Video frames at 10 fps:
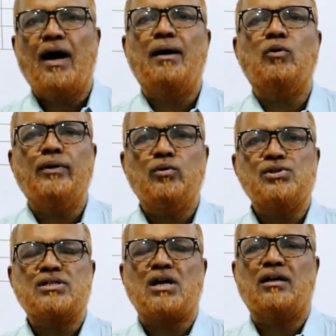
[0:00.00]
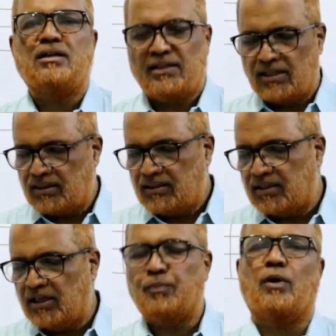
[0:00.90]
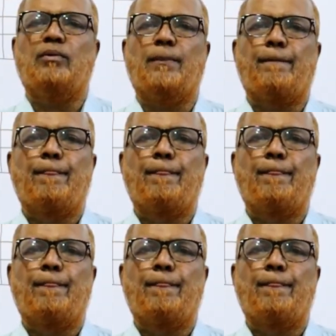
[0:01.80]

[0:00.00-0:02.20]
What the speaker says: I'm going to start the third problem.